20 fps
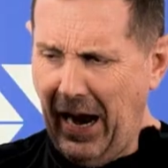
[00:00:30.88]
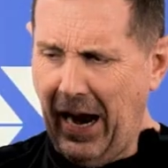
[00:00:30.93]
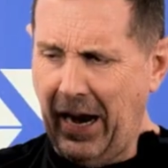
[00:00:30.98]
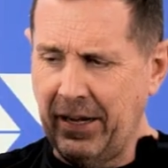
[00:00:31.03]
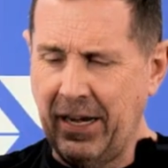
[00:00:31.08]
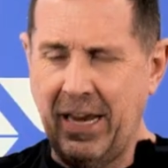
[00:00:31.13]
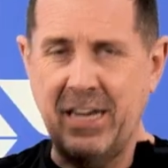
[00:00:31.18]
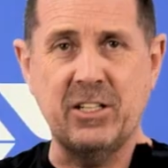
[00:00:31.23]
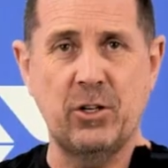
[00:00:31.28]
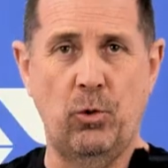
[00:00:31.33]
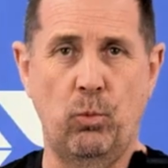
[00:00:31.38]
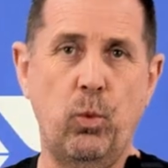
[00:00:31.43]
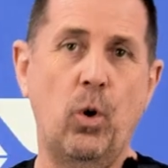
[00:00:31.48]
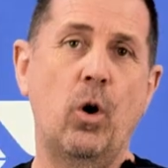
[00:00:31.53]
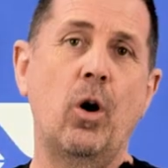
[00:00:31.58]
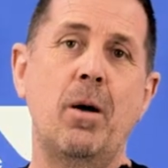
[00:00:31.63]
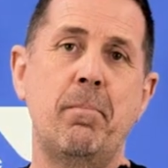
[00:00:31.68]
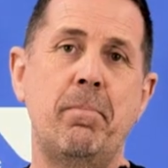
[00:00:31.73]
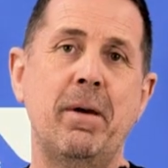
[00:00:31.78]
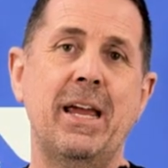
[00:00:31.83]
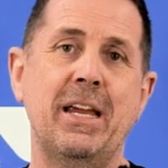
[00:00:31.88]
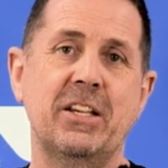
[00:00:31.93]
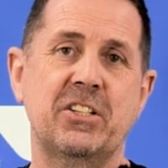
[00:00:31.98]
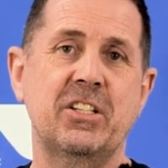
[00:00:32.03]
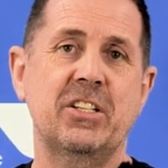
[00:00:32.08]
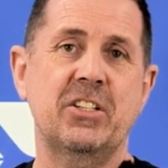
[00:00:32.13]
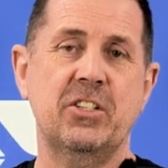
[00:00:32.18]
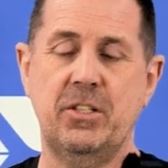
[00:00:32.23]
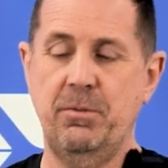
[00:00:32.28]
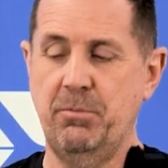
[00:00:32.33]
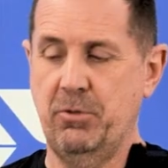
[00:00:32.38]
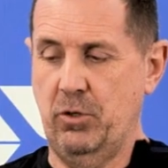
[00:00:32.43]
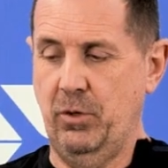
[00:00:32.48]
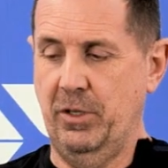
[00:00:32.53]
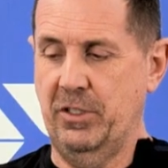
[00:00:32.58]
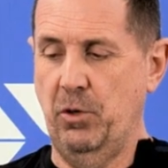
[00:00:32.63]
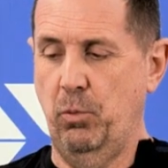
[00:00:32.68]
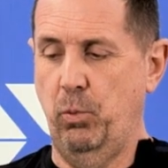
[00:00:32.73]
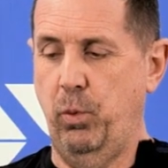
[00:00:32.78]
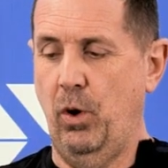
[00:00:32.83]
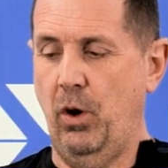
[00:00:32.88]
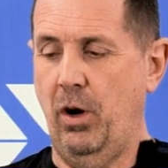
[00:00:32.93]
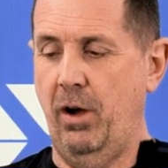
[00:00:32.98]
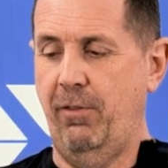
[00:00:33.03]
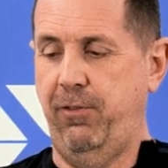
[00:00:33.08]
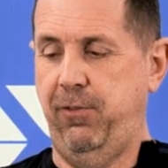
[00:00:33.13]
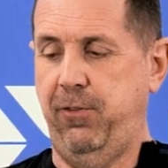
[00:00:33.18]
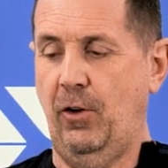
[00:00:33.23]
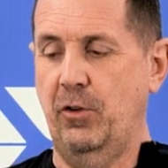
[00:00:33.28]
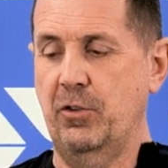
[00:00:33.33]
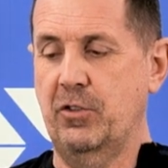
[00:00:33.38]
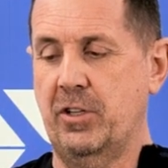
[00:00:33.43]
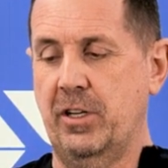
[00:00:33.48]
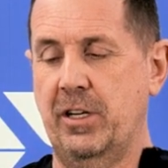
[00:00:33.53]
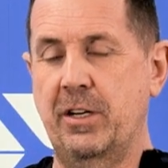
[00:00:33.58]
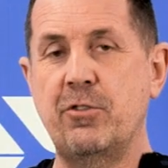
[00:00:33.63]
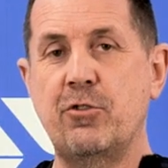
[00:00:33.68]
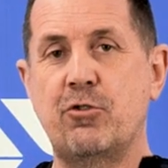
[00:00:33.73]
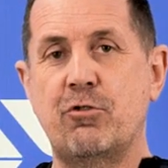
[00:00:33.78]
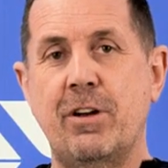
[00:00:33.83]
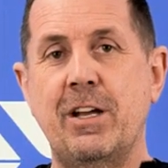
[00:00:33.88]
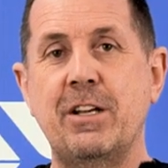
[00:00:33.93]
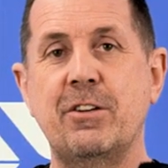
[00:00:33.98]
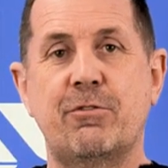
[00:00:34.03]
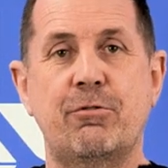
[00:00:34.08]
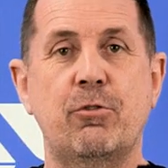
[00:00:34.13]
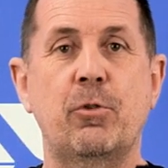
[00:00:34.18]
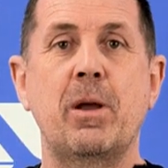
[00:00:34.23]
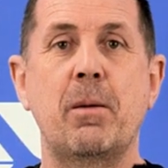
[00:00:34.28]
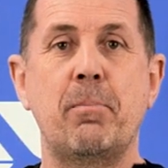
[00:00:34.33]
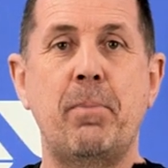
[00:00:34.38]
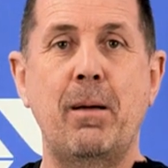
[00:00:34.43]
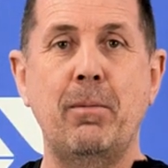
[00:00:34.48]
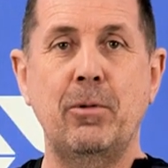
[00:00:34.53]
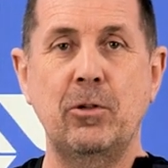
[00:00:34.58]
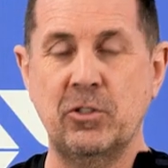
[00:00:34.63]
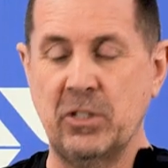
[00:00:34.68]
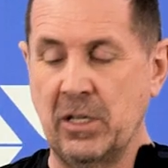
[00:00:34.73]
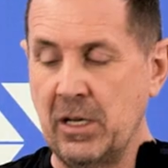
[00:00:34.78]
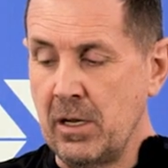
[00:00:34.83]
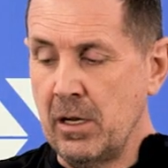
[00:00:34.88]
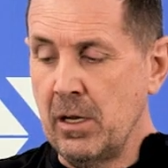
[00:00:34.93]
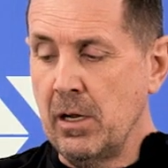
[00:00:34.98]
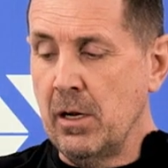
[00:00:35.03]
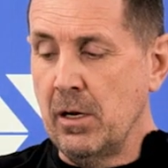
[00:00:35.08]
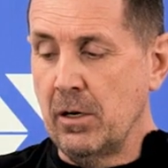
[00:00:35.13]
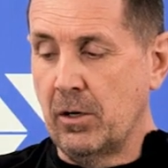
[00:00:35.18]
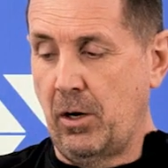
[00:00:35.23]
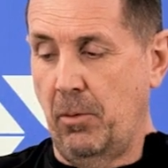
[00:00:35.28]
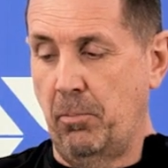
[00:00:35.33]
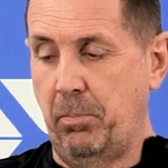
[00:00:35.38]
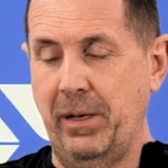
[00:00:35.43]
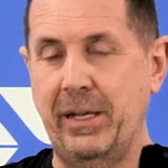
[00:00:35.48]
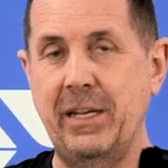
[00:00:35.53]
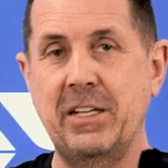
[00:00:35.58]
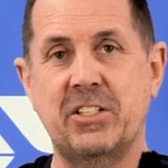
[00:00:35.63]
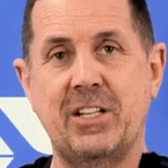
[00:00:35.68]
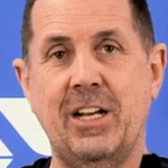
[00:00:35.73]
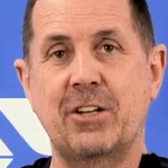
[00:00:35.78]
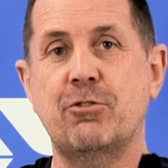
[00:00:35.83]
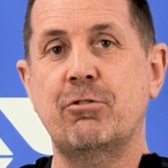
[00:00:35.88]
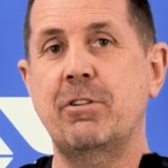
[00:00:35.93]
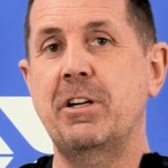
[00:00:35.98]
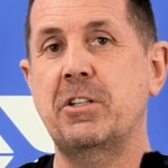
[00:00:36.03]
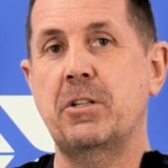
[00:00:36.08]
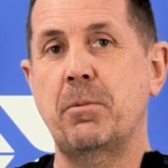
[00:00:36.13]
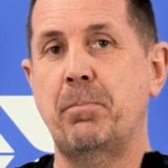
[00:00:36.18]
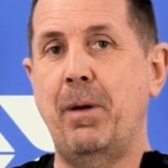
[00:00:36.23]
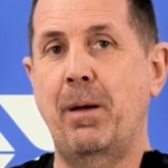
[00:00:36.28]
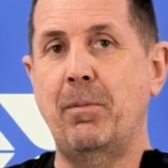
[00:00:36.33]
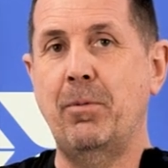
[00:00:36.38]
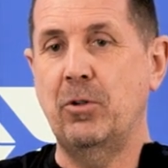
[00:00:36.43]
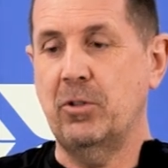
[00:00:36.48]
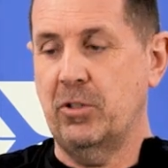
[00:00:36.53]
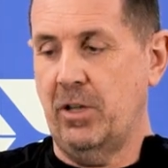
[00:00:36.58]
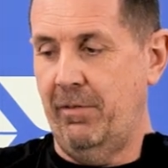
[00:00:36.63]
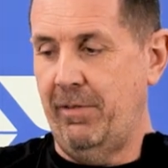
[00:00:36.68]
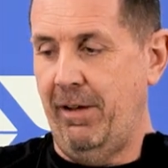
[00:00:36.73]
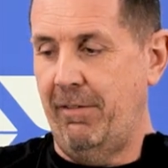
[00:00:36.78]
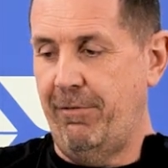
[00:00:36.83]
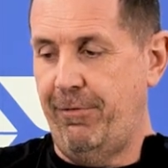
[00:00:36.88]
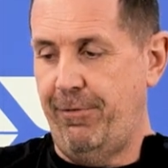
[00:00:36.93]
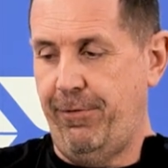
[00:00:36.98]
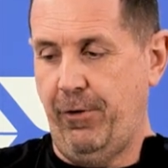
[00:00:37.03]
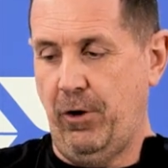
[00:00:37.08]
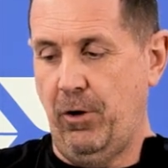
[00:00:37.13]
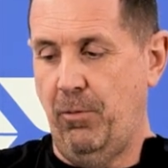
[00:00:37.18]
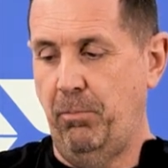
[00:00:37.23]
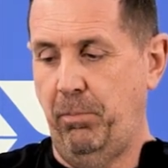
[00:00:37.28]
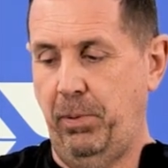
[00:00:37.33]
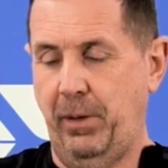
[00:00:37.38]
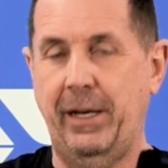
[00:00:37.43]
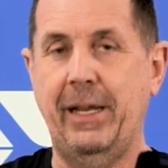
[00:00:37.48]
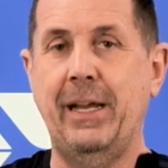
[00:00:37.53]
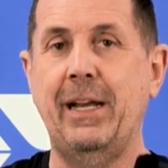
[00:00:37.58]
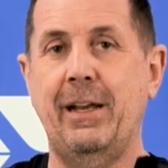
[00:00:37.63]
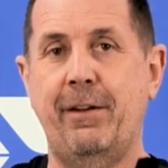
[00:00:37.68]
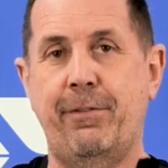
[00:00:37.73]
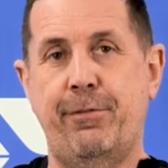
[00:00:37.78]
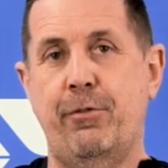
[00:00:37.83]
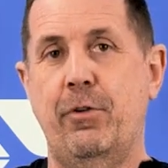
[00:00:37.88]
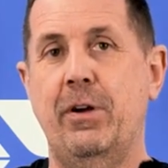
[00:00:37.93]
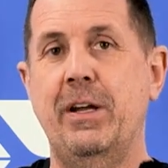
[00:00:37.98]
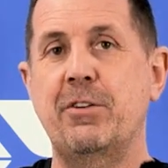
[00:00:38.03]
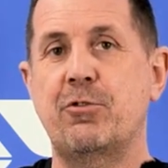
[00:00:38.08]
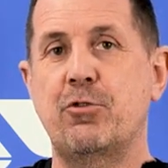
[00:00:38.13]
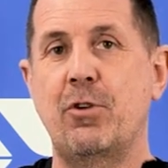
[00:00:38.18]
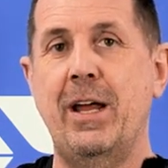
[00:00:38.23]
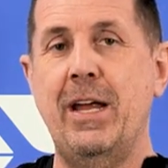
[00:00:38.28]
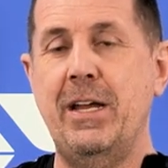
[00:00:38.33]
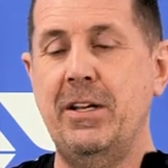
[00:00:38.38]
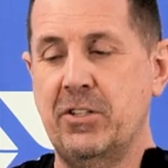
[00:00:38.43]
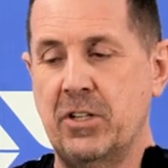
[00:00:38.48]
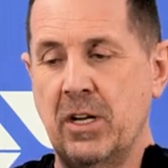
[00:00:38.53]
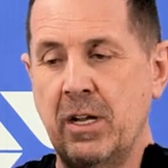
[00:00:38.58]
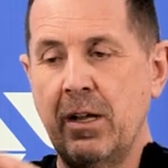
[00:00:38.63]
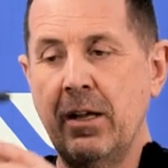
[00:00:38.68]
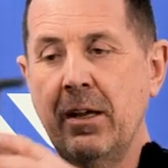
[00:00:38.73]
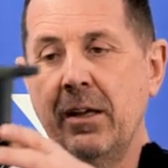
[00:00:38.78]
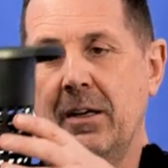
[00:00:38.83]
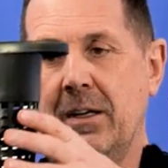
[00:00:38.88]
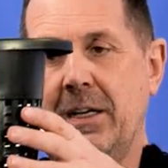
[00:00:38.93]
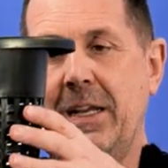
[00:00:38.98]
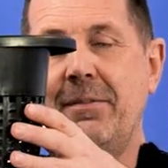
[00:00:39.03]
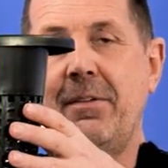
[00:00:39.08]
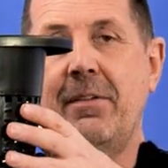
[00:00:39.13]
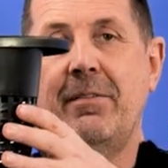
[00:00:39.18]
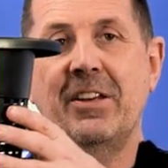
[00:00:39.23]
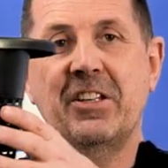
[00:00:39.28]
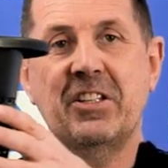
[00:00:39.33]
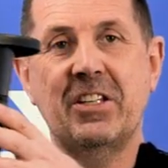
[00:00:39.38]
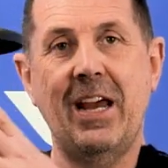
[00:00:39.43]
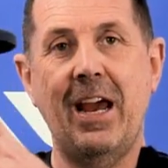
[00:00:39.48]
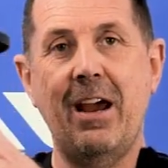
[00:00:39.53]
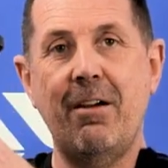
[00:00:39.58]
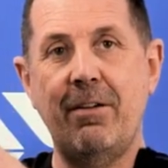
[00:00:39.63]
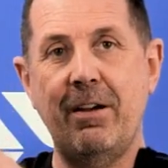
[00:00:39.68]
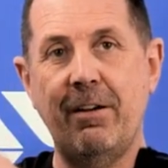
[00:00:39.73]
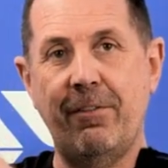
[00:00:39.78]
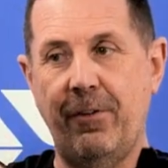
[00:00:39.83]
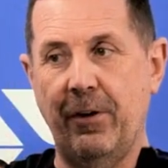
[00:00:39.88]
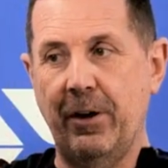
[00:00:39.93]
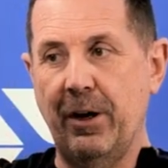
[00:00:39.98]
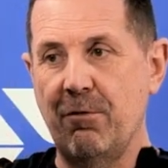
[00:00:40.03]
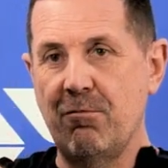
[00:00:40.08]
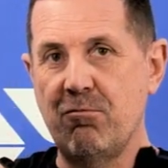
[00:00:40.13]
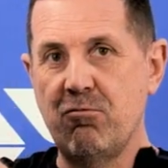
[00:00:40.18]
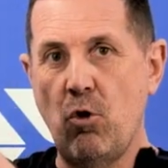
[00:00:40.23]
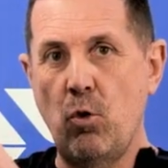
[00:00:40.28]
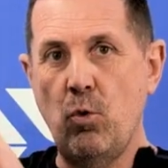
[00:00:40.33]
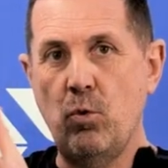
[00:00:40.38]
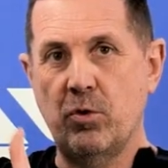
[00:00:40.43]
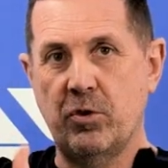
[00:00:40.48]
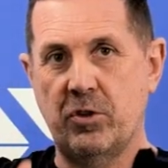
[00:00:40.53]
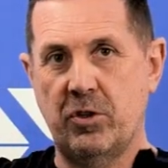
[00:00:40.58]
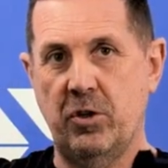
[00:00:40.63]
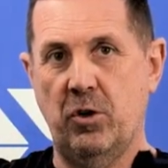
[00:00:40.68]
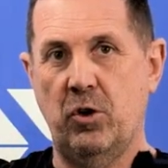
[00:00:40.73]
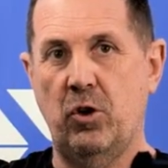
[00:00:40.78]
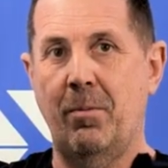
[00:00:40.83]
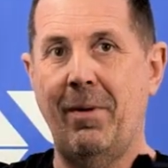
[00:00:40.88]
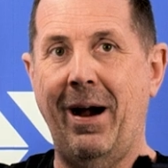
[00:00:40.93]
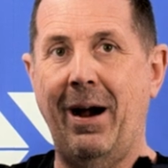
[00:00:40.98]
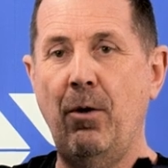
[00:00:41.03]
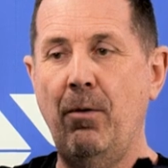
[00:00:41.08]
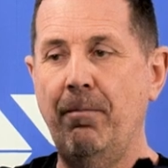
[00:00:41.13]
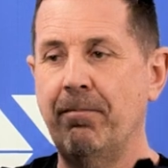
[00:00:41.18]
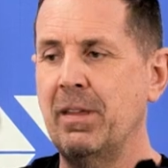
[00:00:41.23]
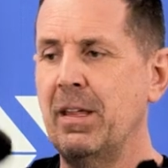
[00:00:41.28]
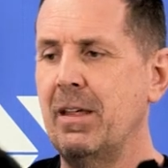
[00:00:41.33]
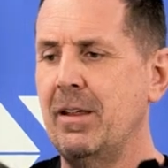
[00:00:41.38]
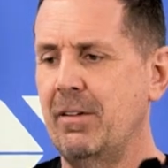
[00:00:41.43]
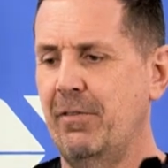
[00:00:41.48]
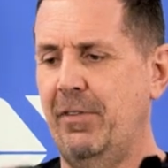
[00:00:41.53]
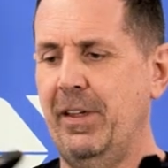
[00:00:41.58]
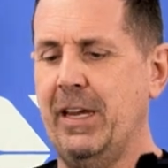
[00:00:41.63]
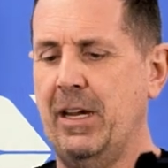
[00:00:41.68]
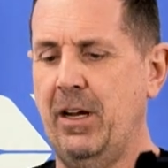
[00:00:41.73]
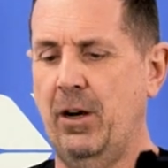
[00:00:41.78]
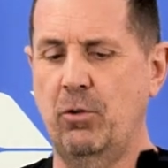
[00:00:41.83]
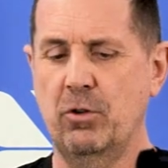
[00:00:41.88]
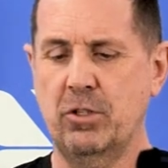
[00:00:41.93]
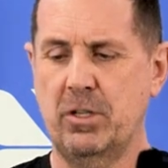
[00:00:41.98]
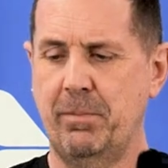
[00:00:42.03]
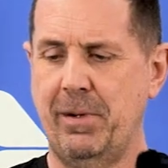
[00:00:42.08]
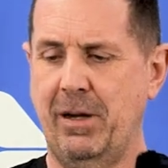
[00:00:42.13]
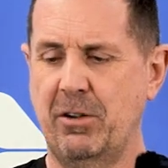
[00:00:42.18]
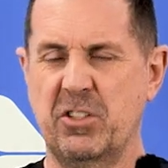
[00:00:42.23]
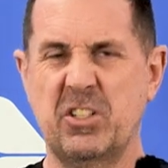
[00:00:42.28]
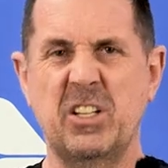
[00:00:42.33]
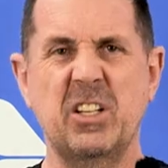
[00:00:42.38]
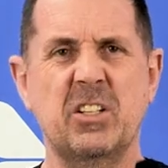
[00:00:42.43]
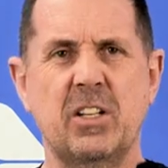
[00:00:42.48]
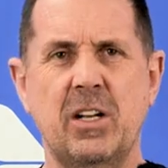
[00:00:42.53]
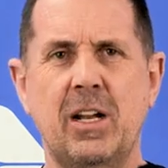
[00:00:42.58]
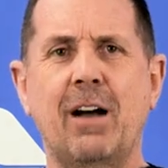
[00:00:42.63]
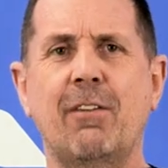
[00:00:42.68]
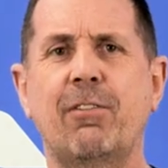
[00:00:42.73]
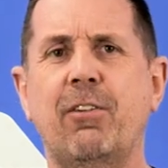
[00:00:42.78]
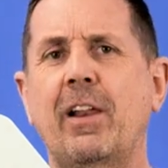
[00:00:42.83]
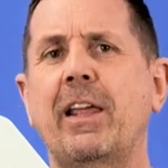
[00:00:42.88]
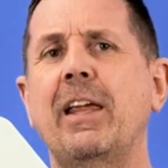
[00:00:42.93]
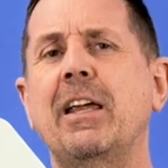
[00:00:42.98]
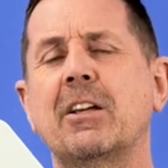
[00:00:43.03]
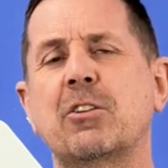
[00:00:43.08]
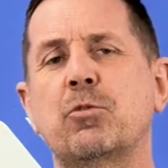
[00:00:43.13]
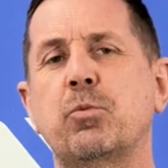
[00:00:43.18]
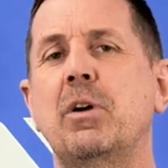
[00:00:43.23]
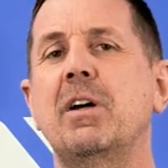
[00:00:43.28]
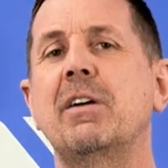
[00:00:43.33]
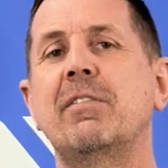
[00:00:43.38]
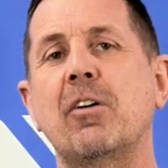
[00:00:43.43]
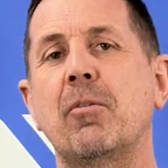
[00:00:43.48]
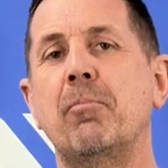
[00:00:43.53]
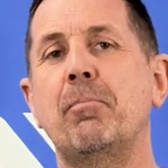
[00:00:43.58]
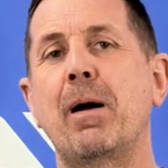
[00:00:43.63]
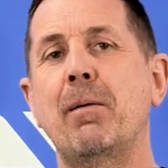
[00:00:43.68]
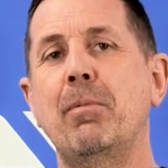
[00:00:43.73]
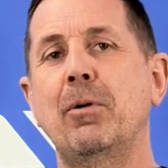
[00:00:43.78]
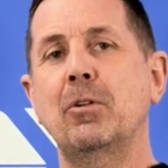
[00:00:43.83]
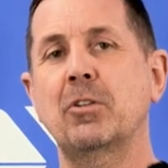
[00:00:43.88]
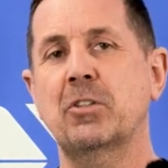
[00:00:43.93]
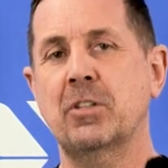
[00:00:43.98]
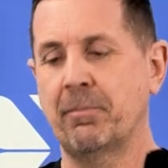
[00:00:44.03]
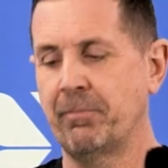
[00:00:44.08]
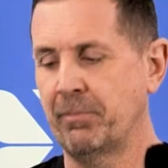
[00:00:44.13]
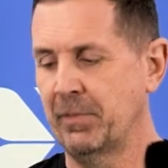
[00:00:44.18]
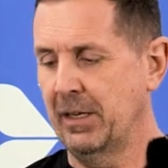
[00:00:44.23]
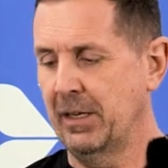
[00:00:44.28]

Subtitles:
and it's a water-based system. So as your water floods and drains through your pebbles, completely saturates your pebbles and then completely free drains, leaving this area for your roots to come out. I think it holds about 6.5 litres worth of pebbles.